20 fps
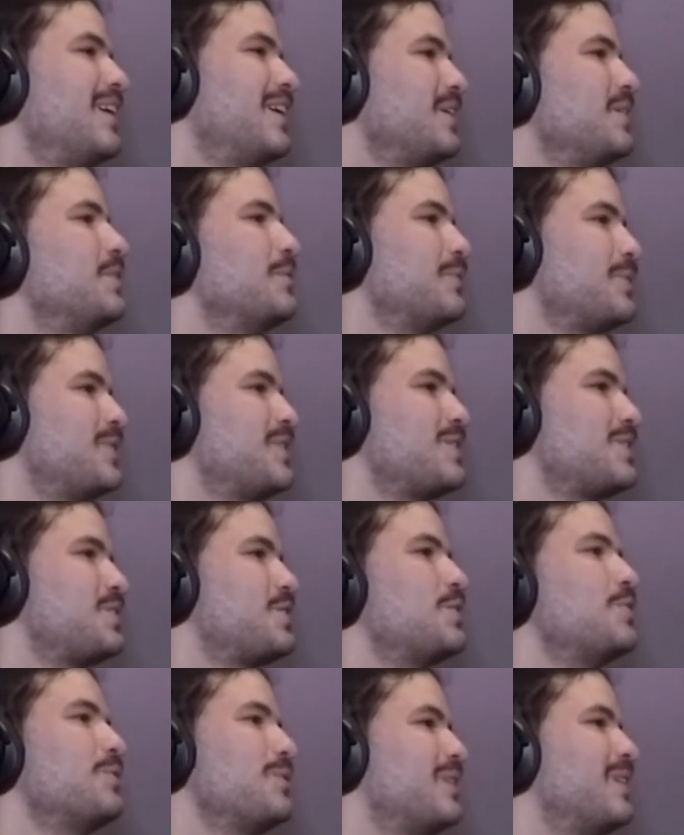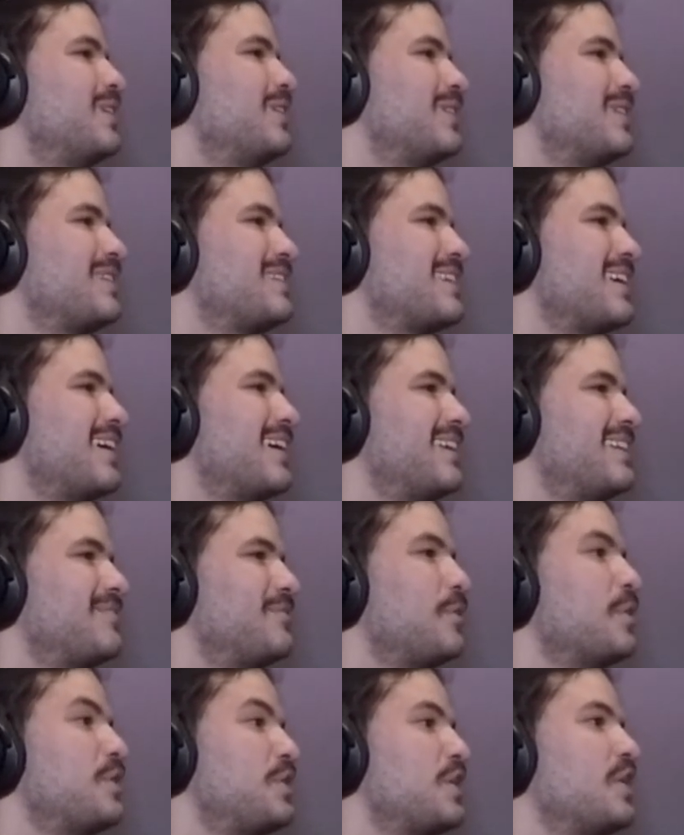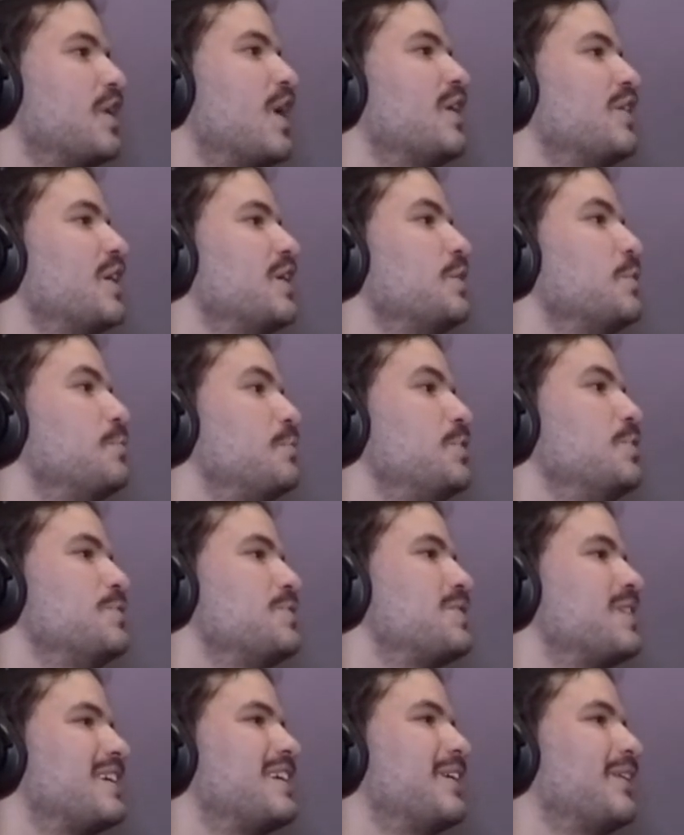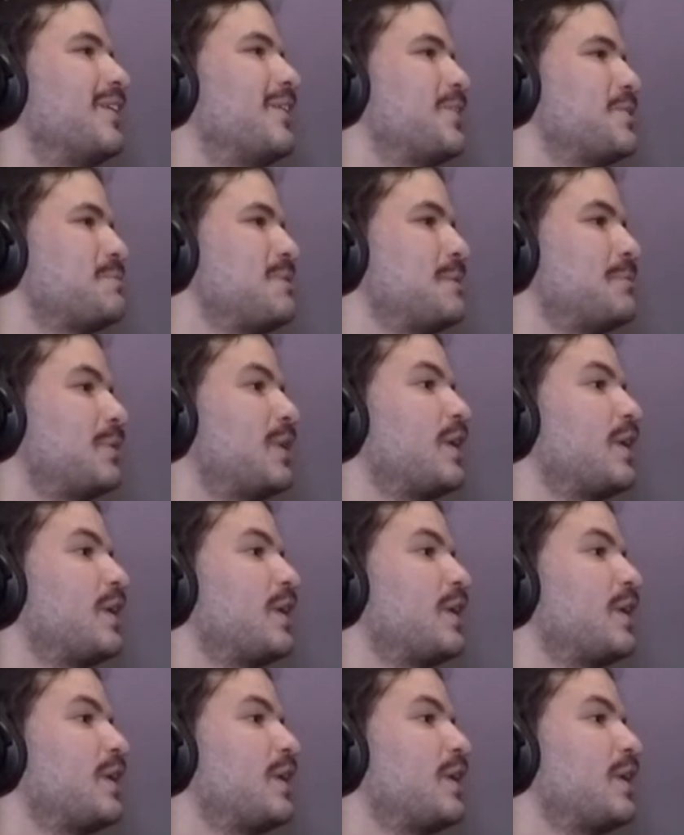you would just shoot yourself with the gun that you've used to kill all those people,